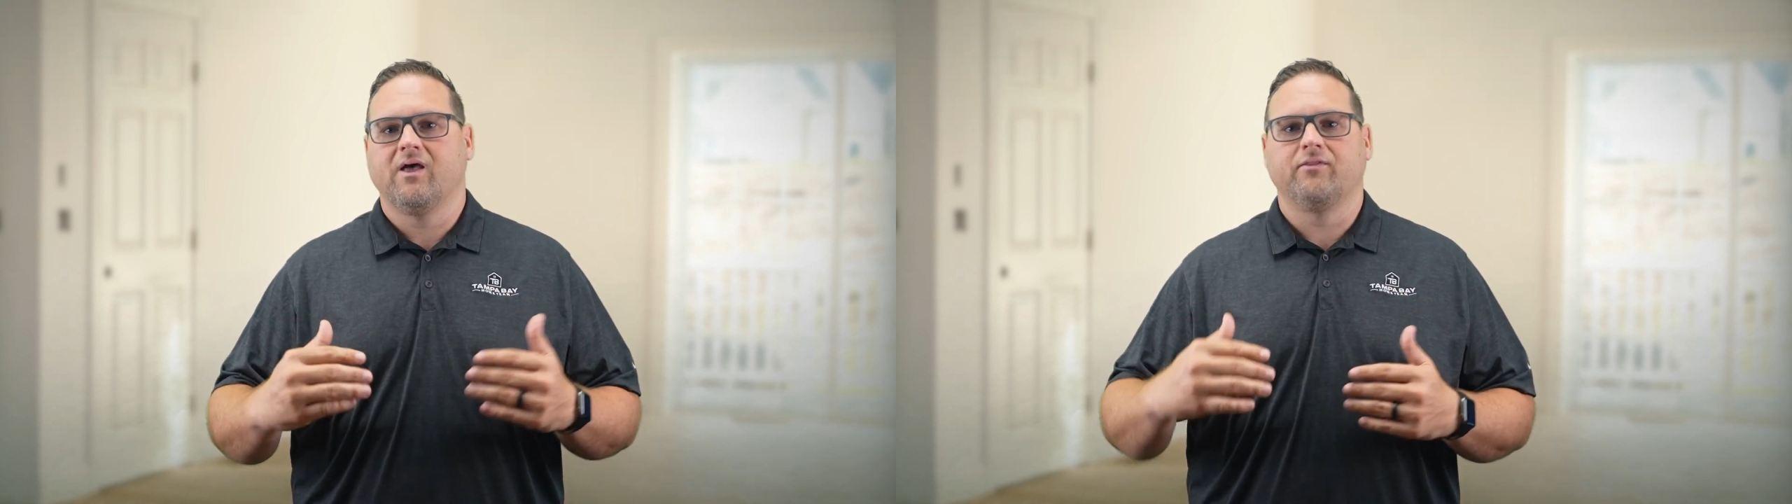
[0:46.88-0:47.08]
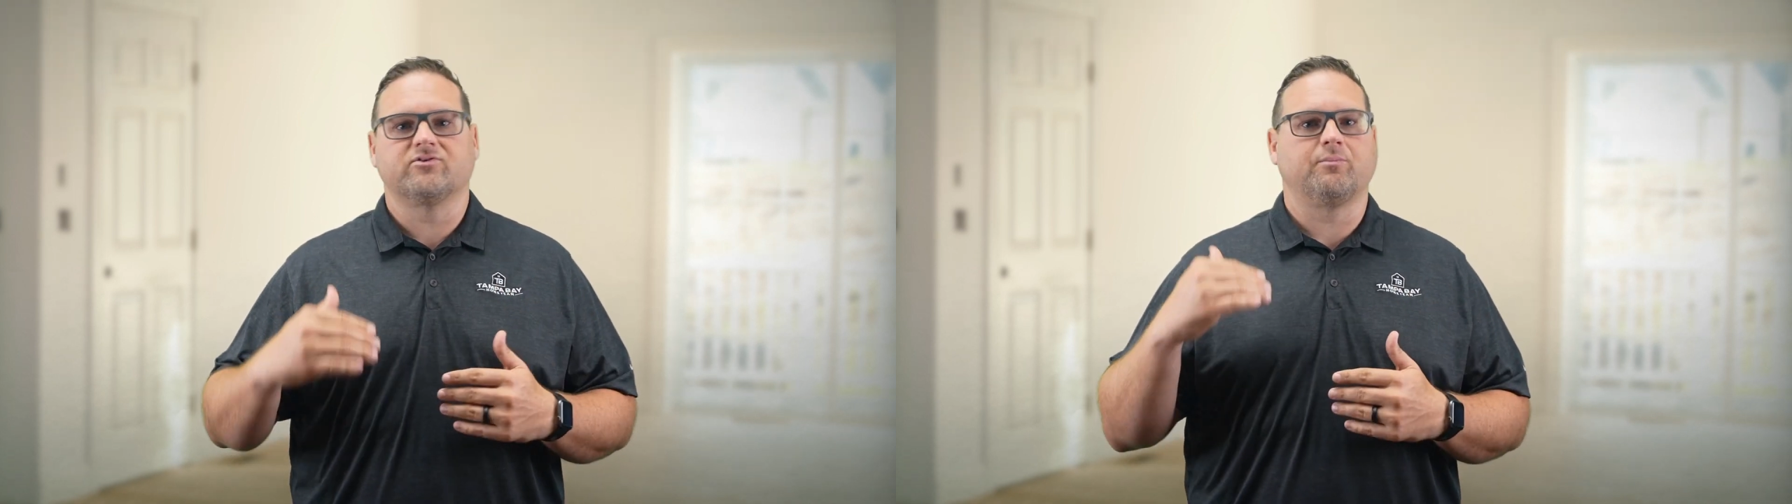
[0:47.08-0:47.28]

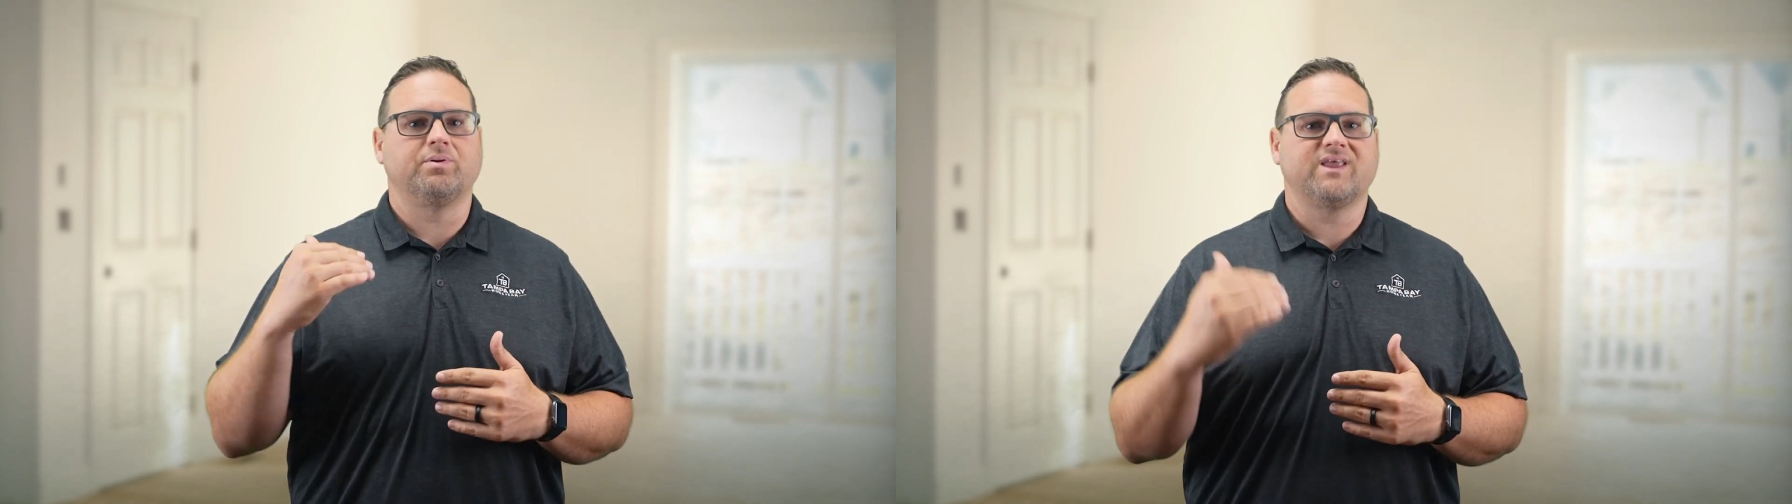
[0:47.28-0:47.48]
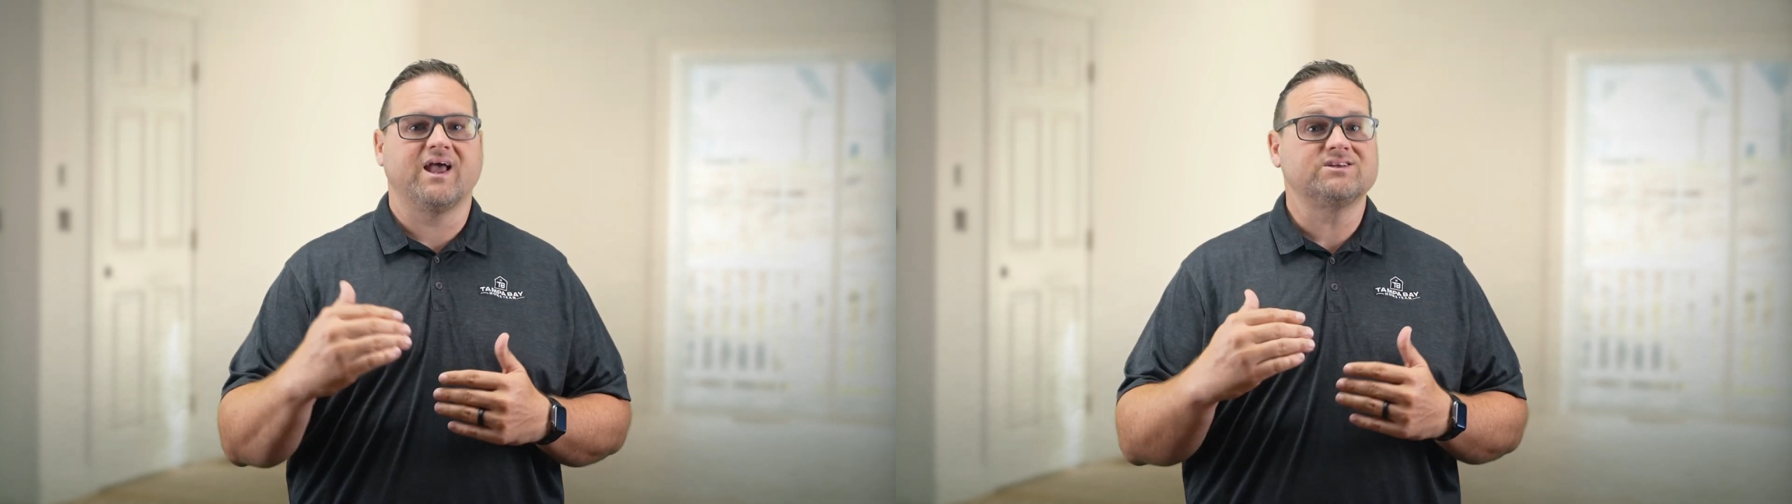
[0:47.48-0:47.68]
There's a
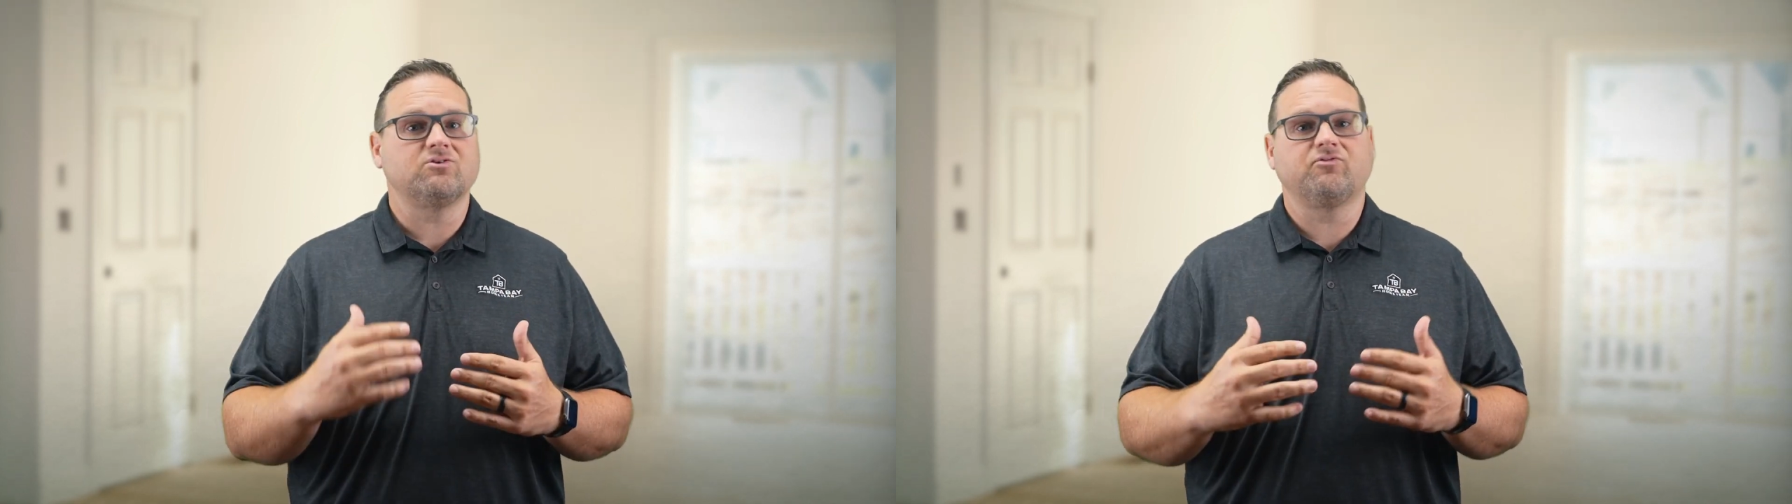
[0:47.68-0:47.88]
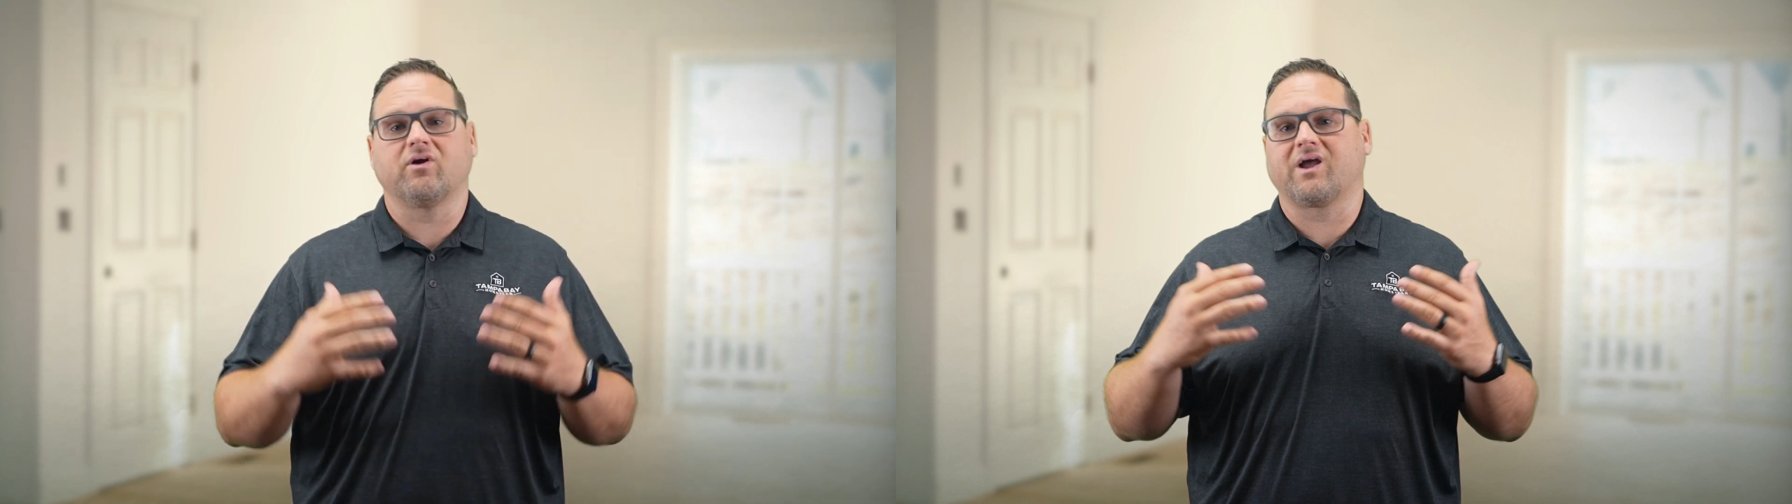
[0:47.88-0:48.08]

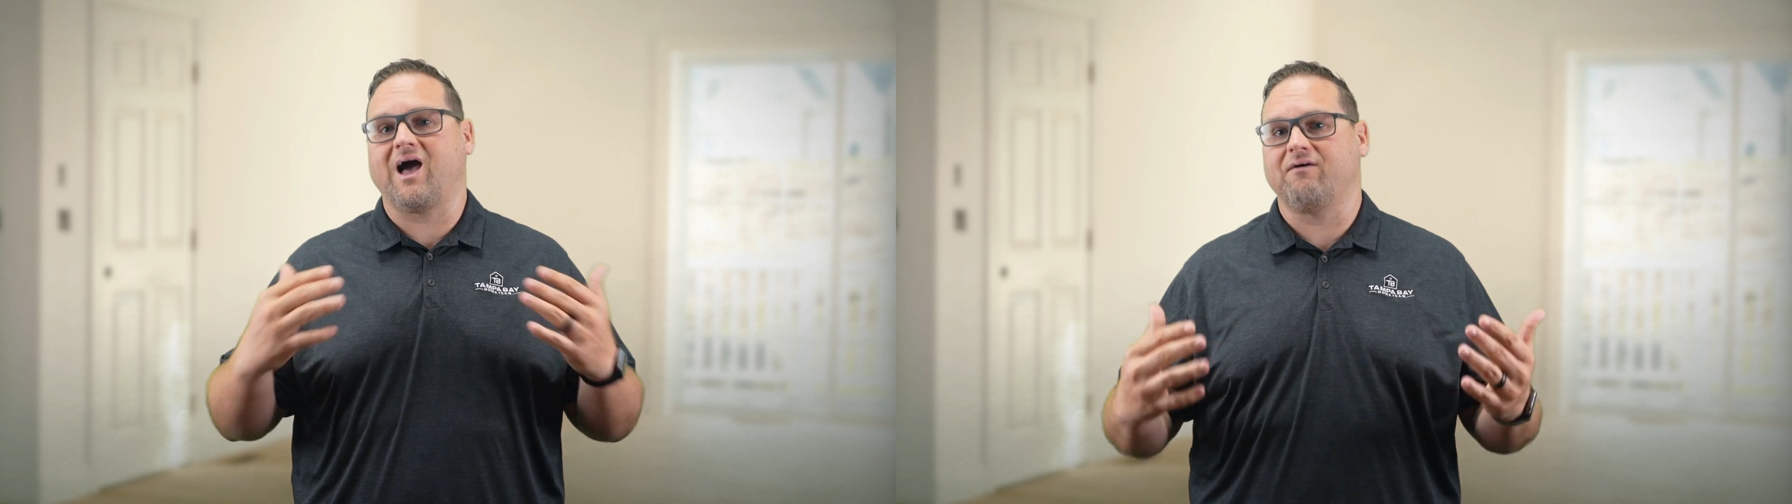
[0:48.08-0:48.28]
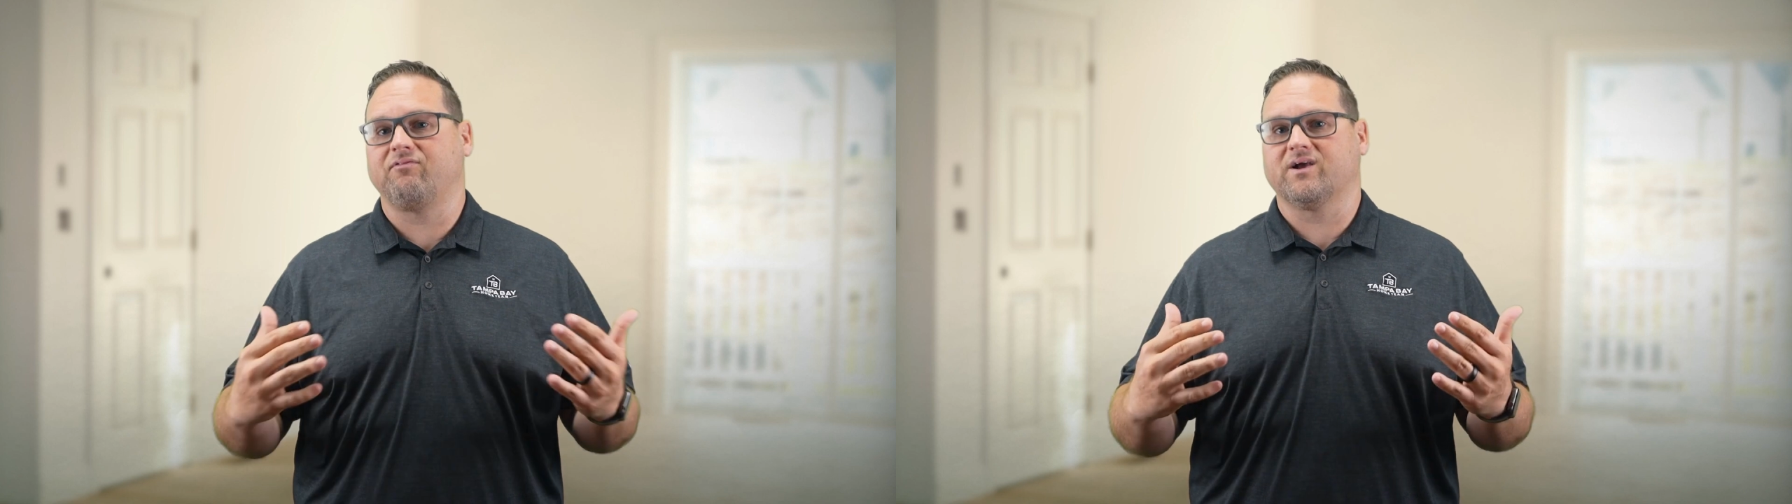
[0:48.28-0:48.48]
potential for a
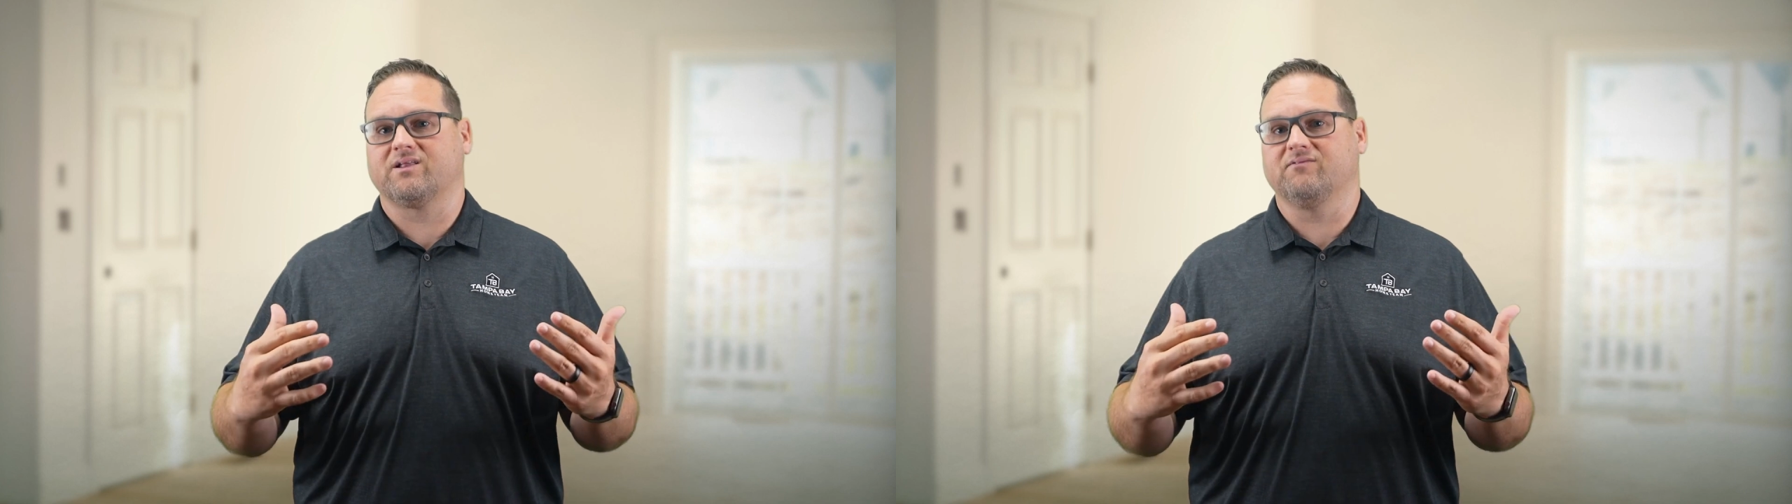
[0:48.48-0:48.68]
conflict